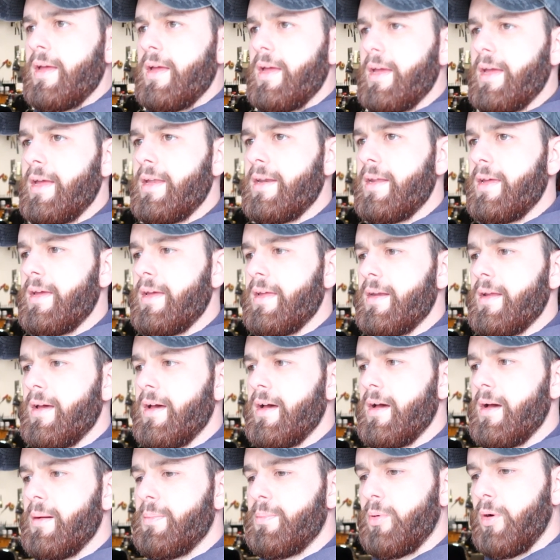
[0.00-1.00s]
and then
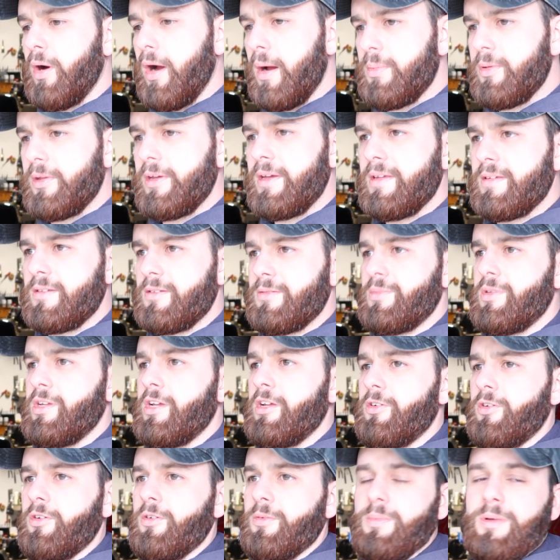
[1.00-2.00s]
probably get some
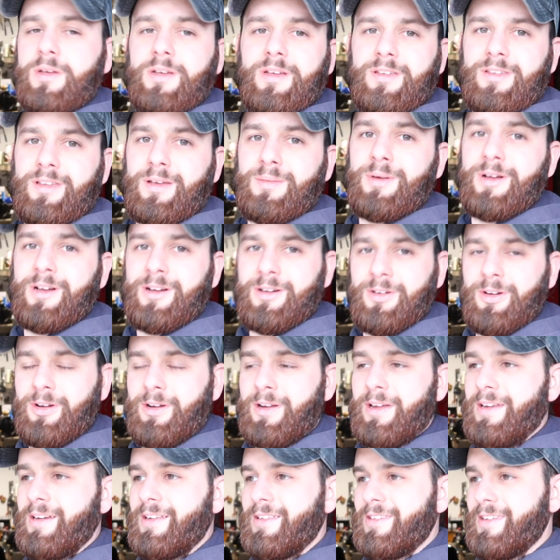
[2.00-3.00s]
dinner because I'm
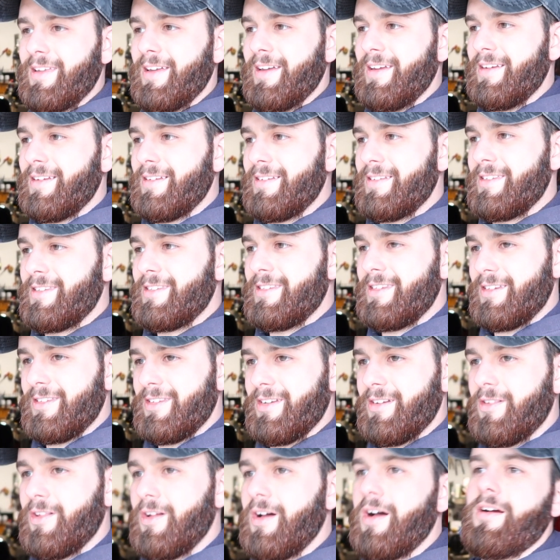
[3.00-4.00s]
hungry and it's like 6
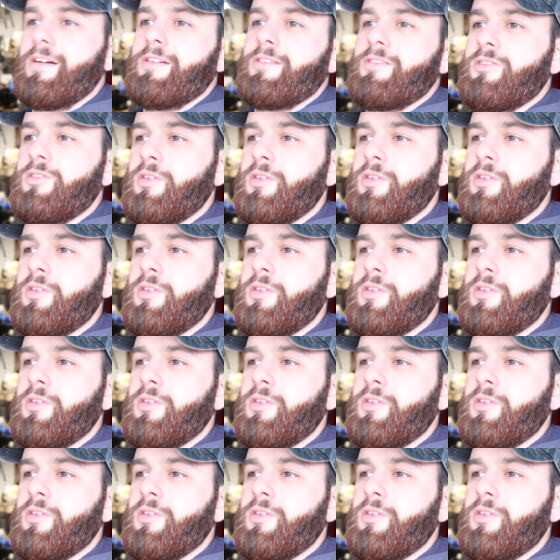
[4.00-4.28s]
o'clock.